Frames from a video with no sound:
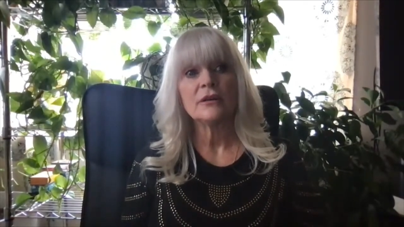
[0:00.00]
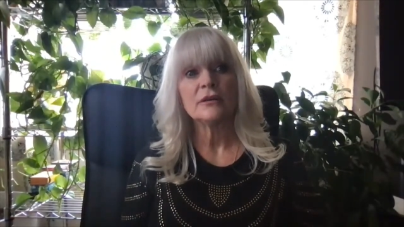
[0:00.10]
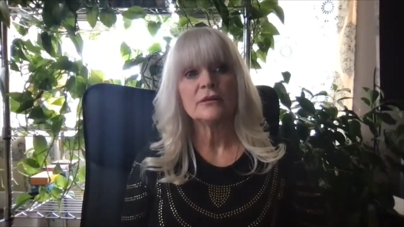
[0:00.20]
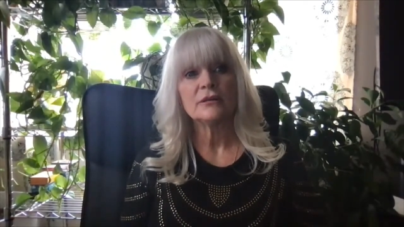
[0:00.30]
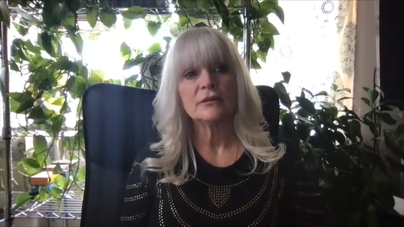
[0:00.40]

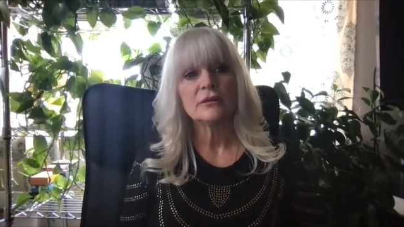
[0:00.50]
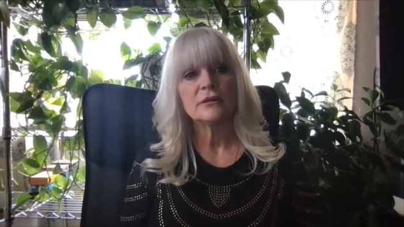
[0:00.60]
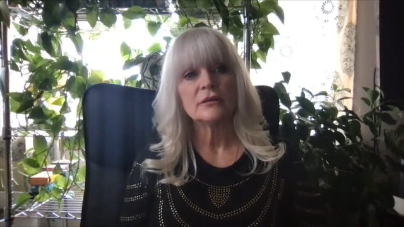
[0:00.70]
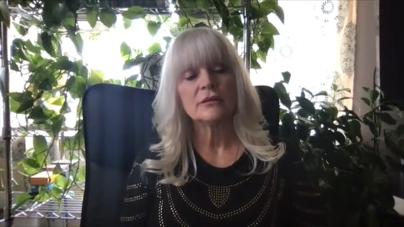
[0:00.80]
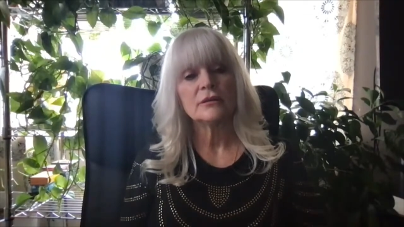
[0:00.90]

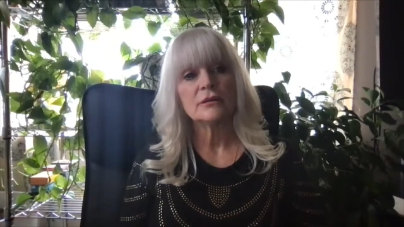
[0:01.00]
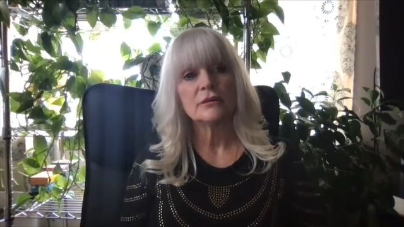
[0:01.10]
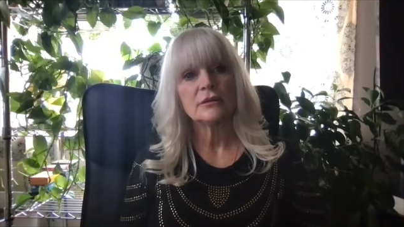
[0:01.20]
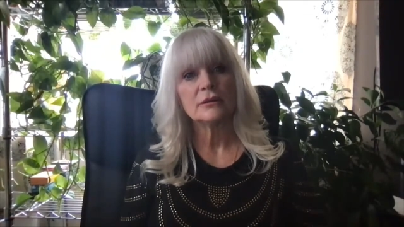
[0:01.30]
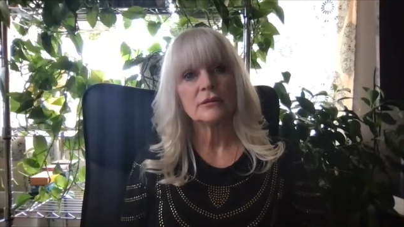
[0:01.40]

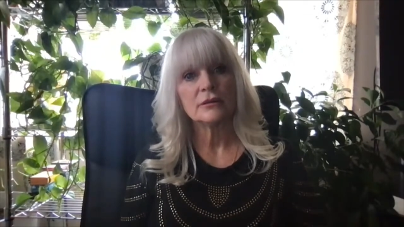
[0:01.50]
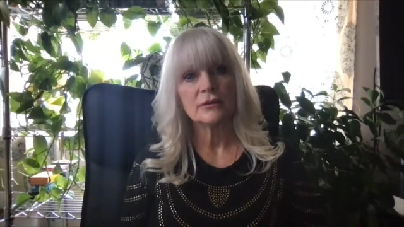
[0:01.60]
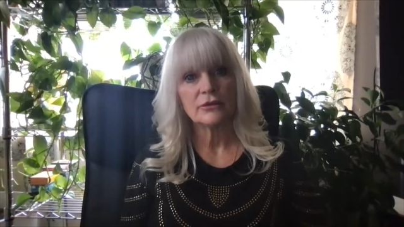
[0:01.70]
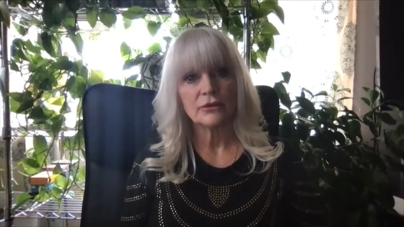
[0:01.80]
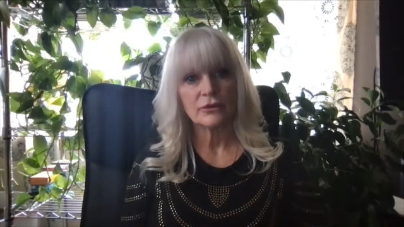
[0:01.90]

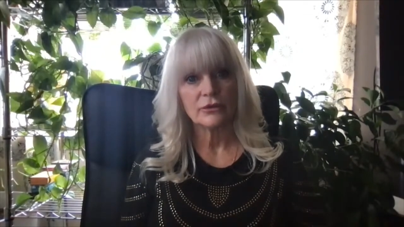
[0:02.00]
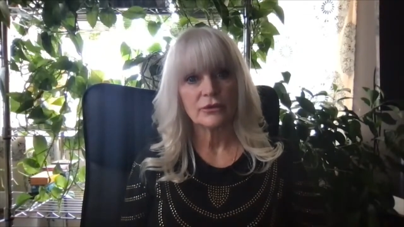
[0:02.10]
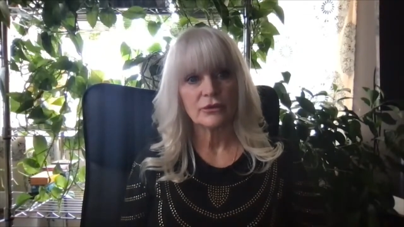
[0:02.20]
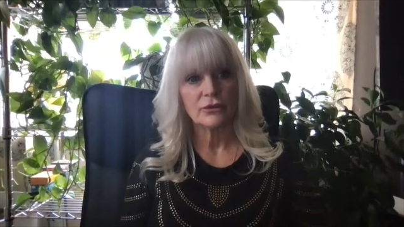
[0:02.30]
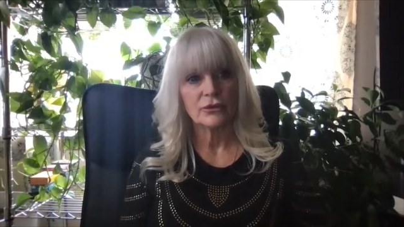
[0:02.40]

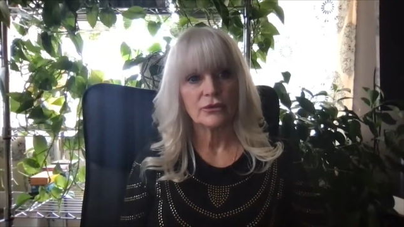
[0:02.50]
No one is speaking in this clip.